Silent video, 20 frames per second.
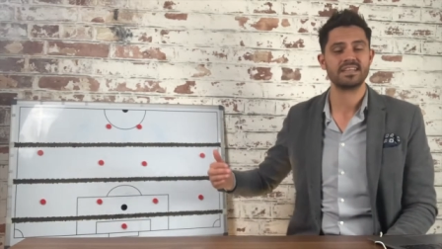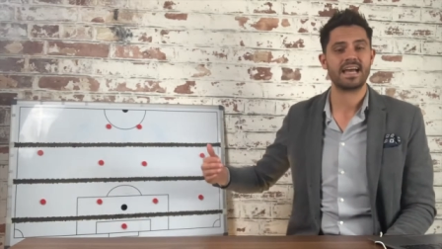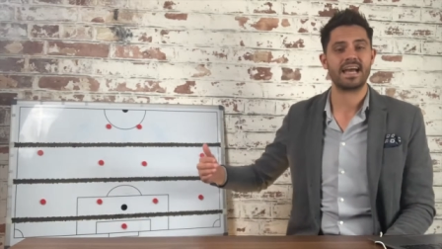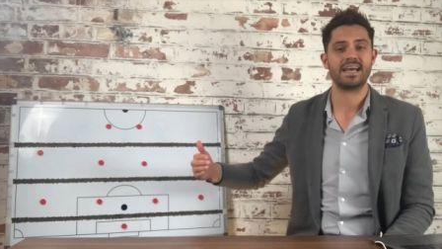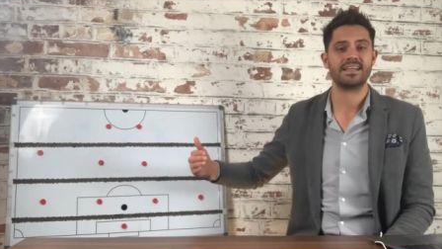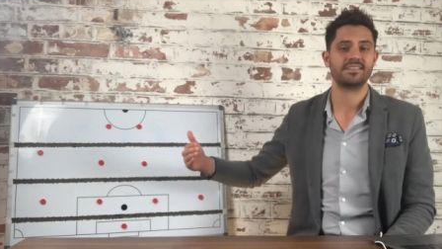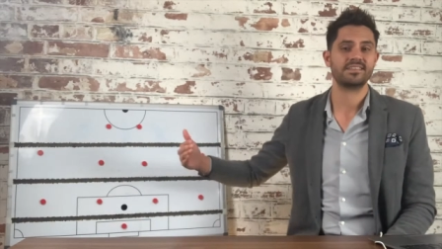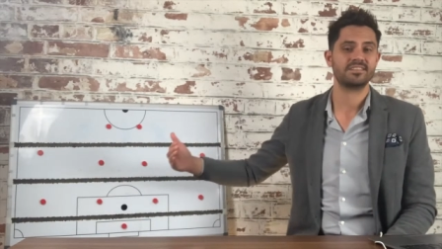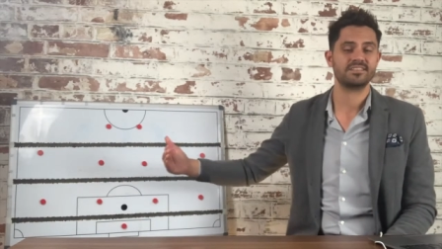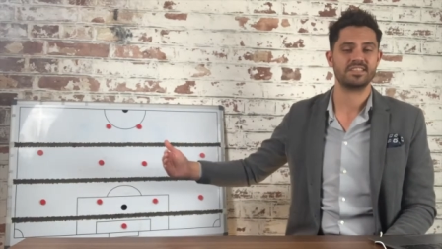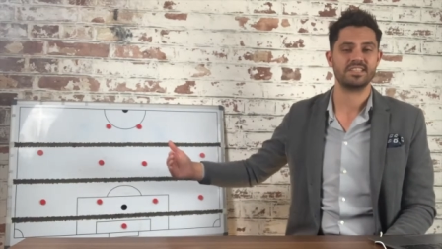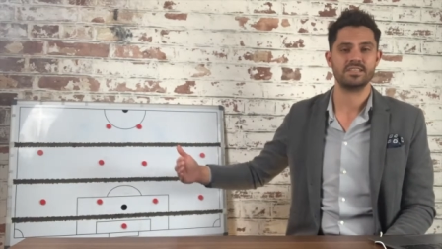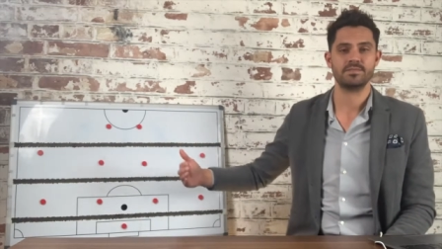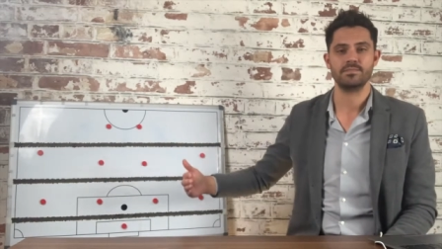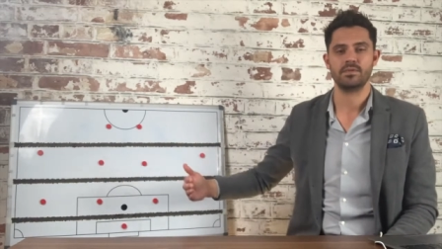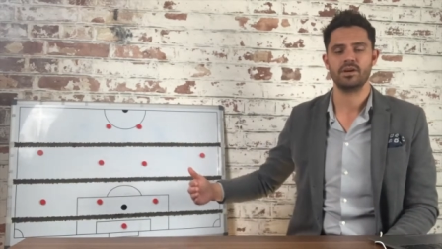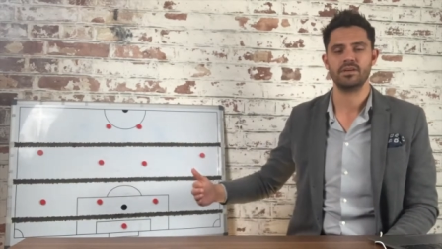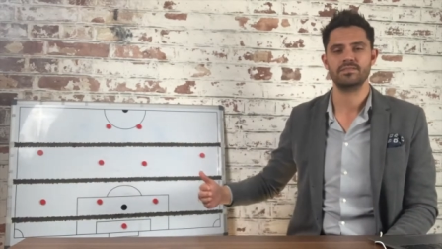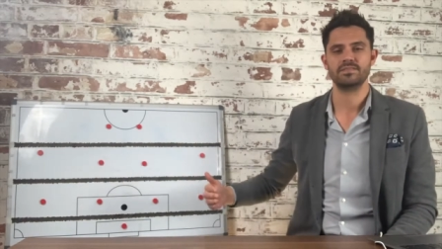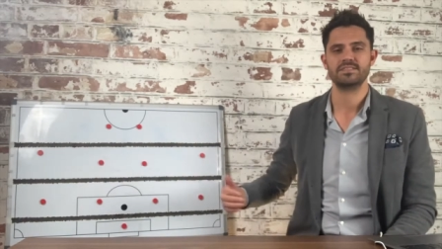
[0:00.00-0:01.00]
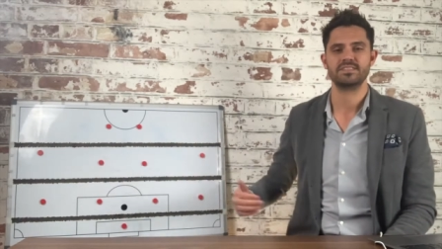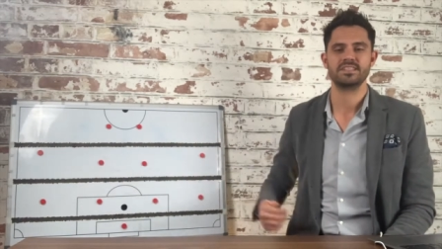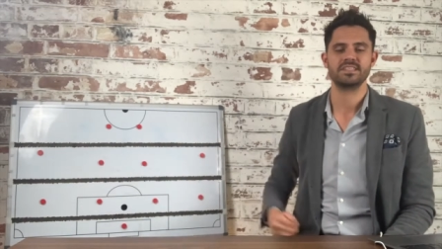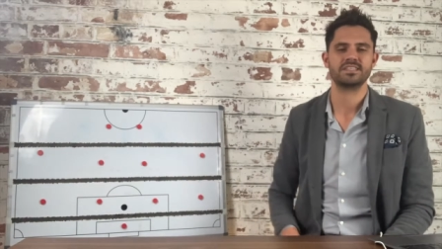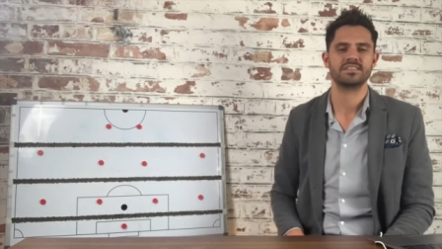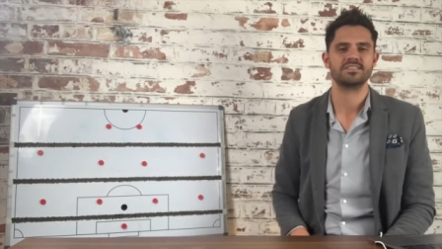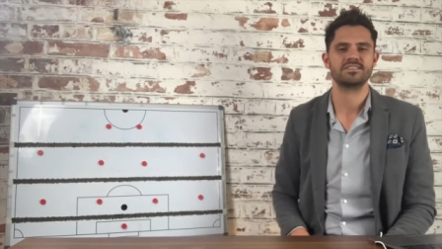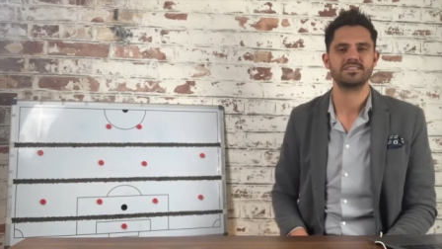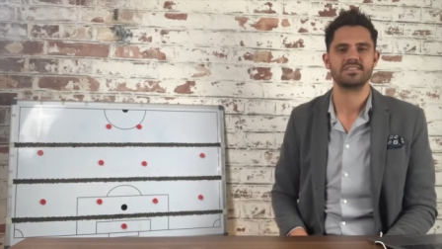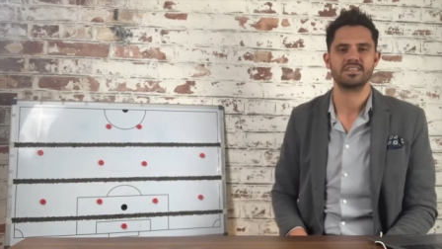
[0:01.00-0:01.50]
and the team obviously
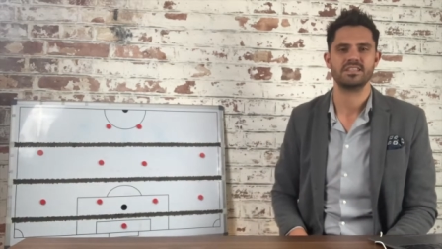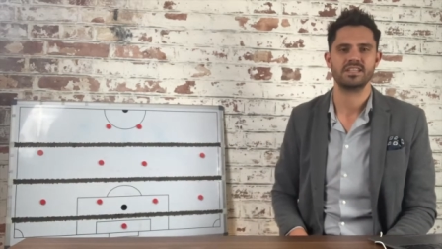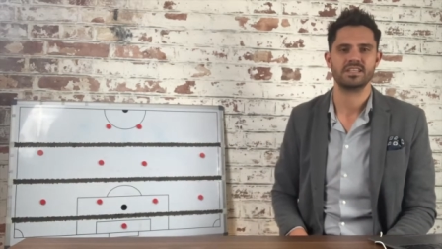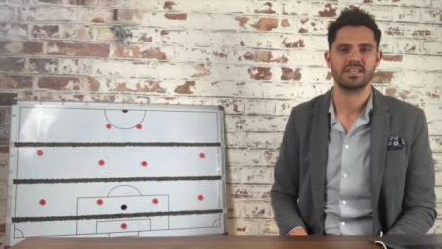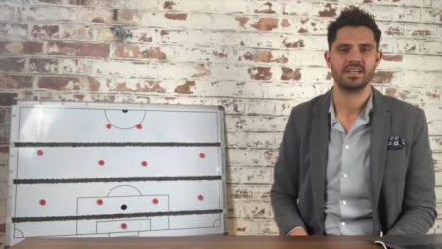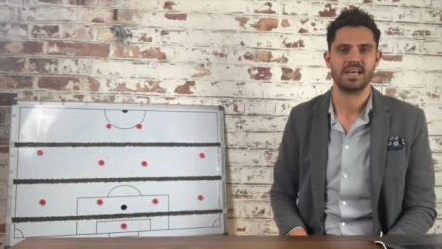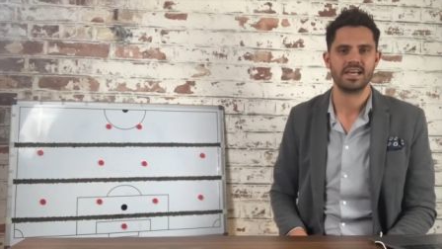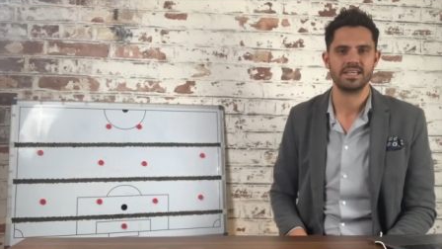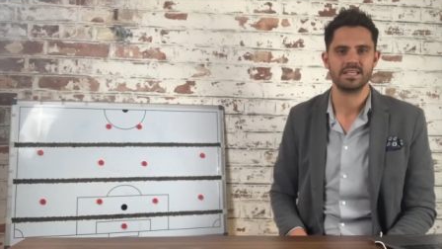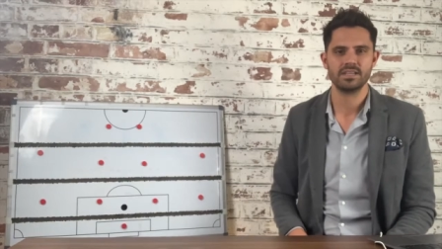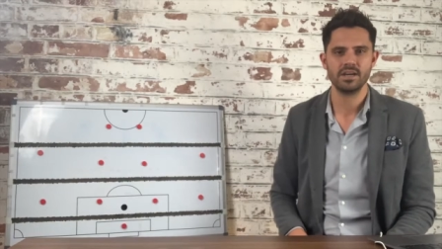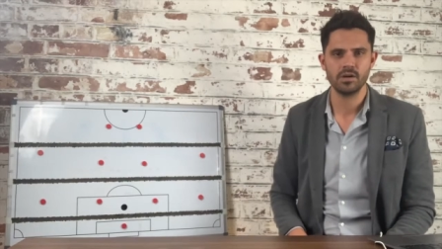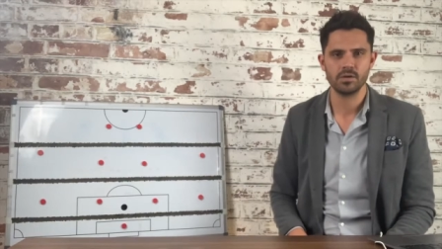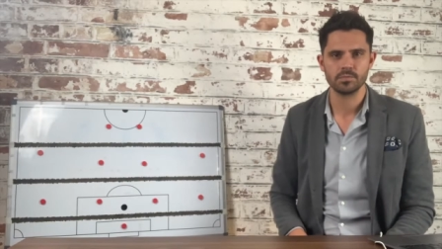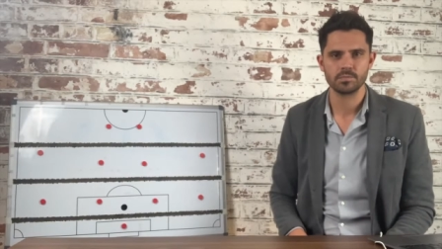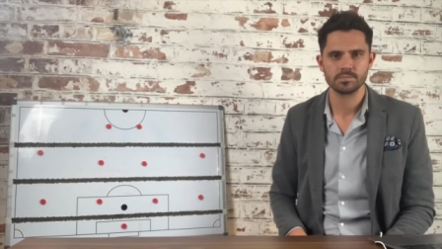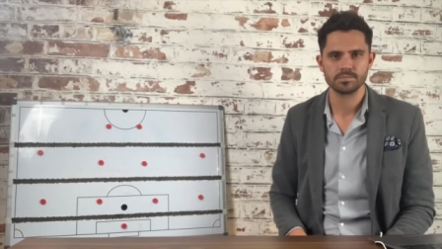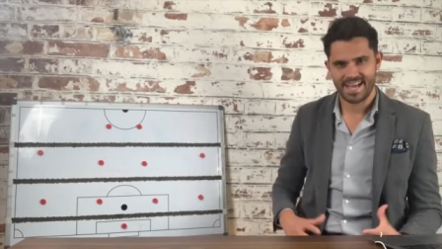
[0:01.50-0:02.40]
conceding a goal.